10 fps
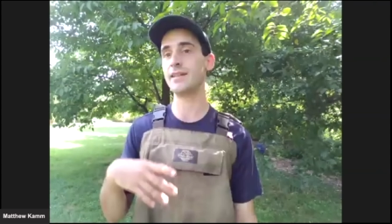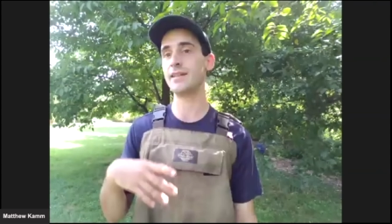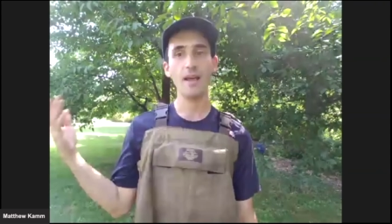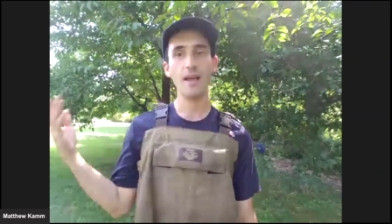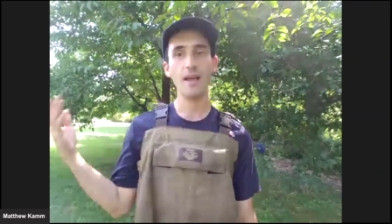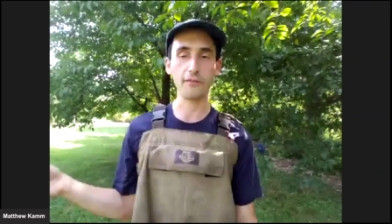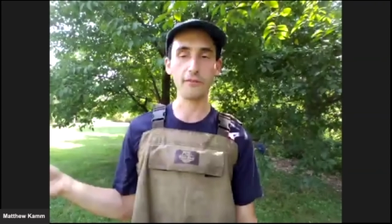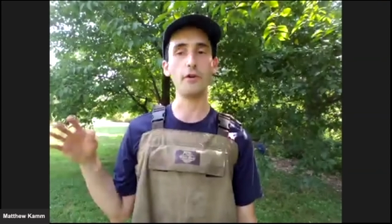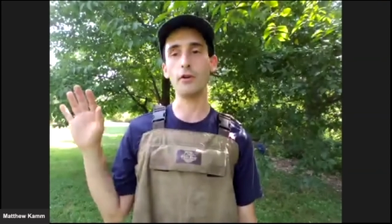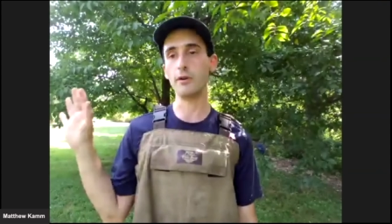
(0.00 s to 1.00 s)
They'll eat all the
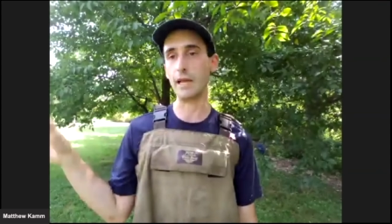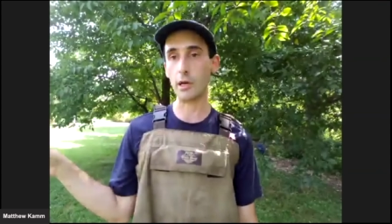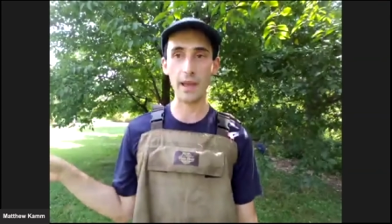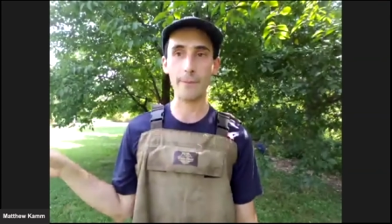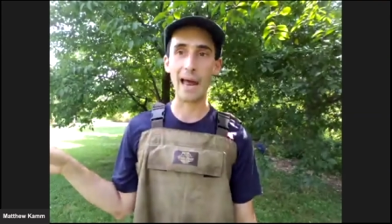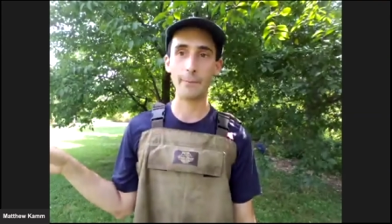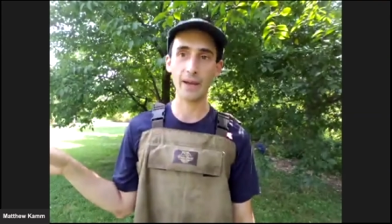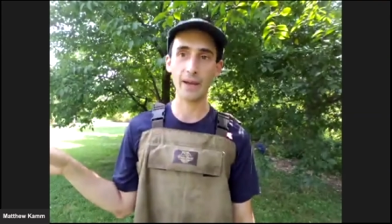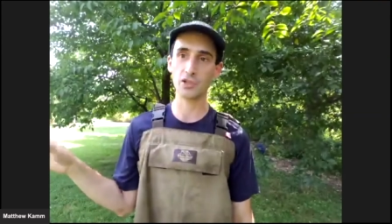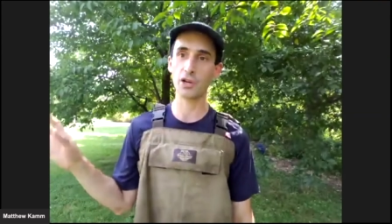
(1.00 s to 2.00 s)
food. It'll be a bad
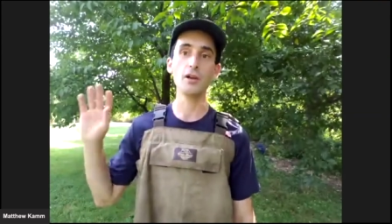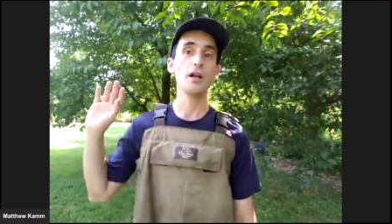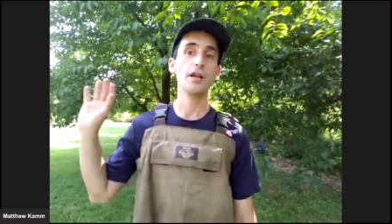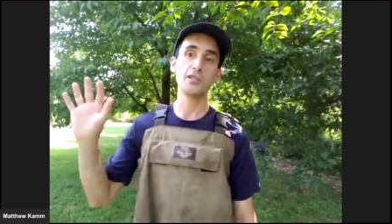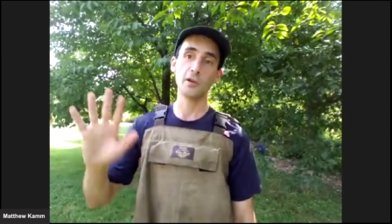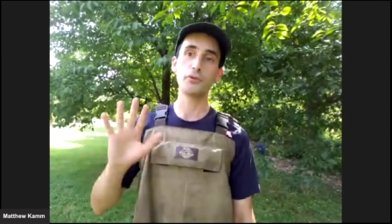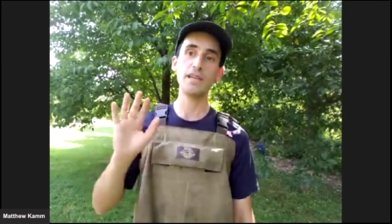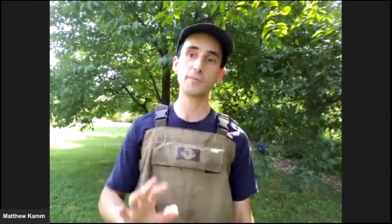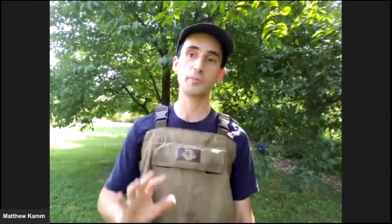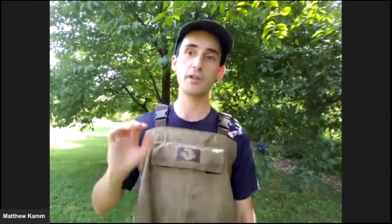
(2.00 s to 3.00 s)
picture. So
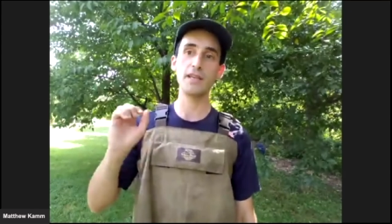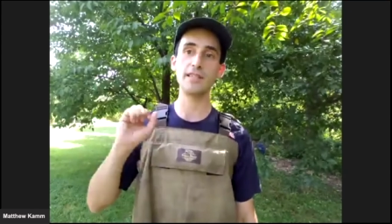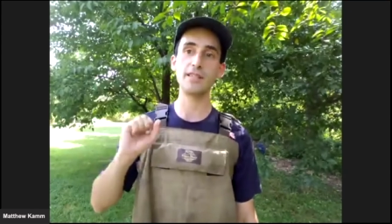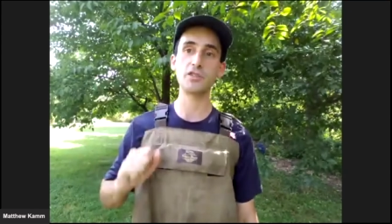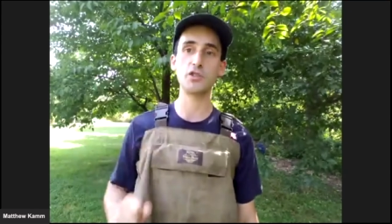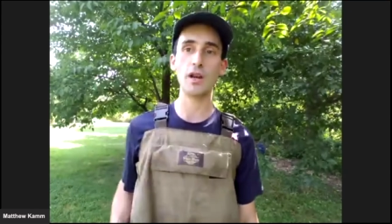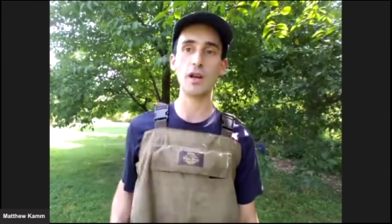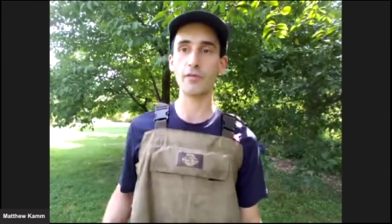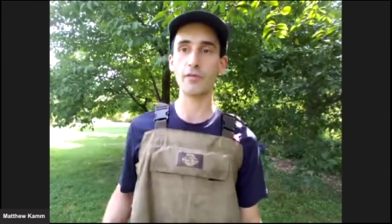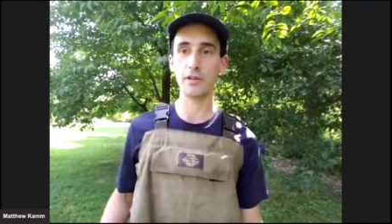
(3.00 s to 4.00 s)
please, please do
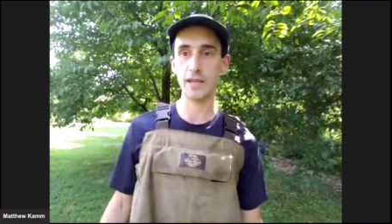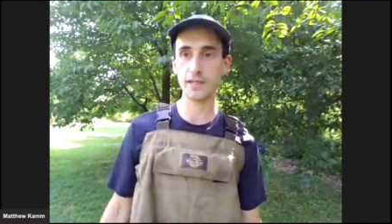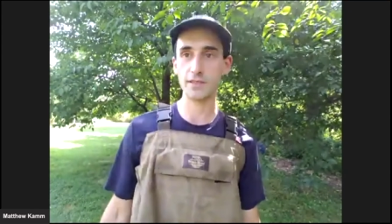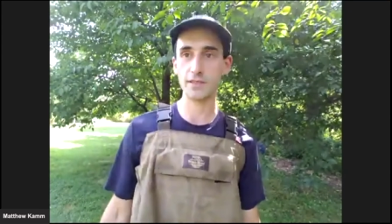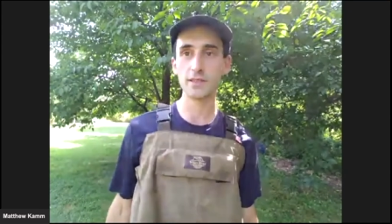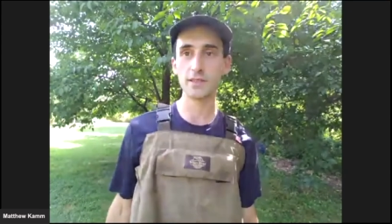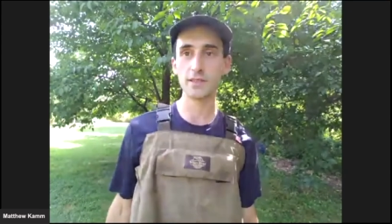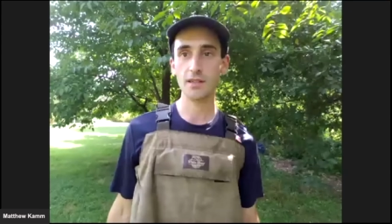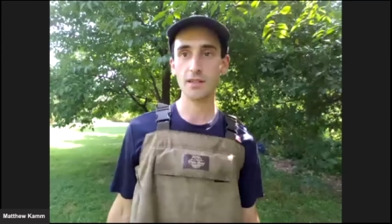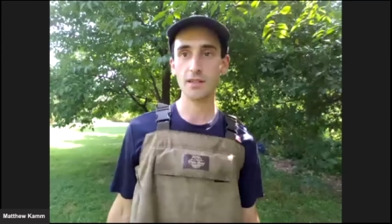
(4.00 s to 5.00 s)
not release
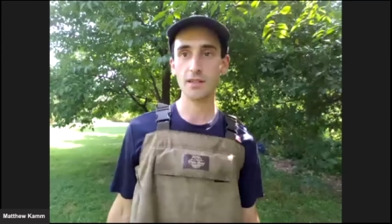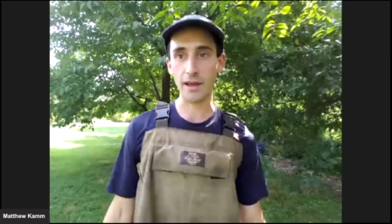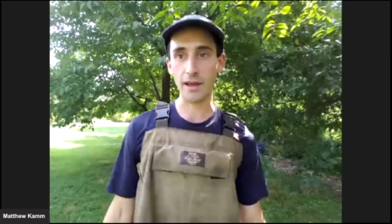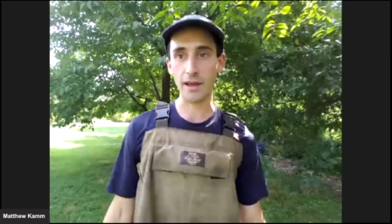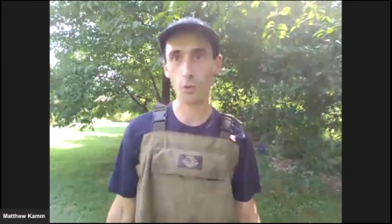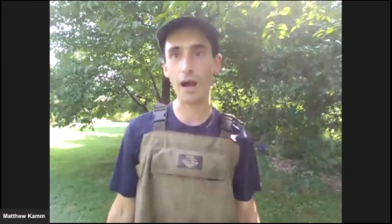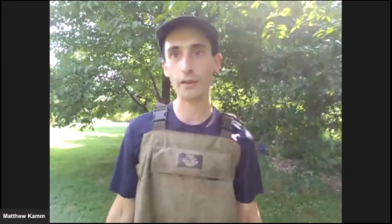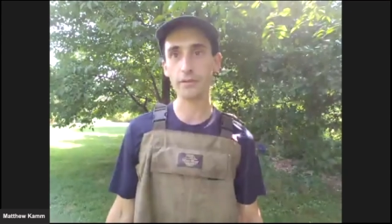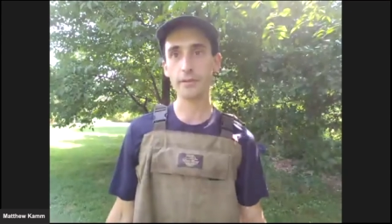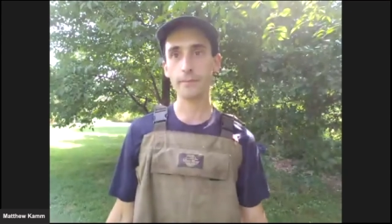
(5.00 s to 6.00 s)
pet turtles into the wild.
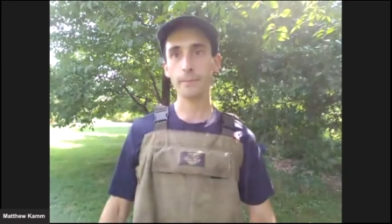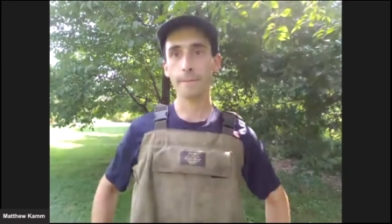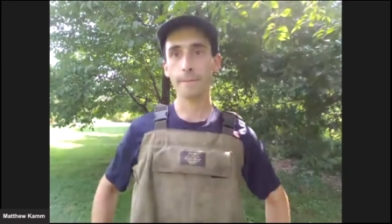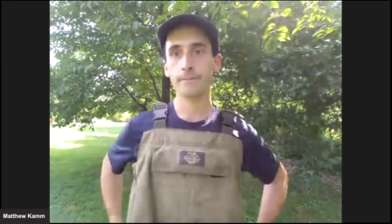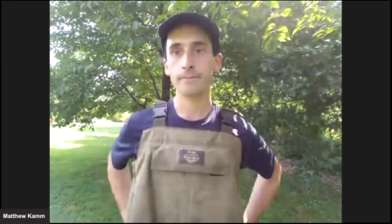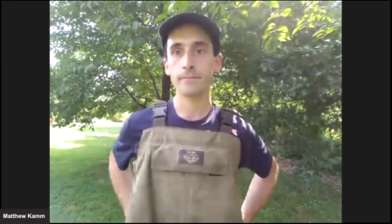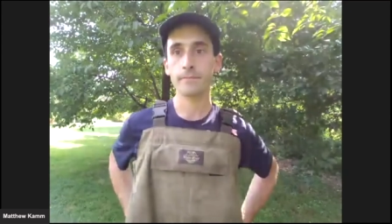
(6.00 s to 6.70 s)
Great.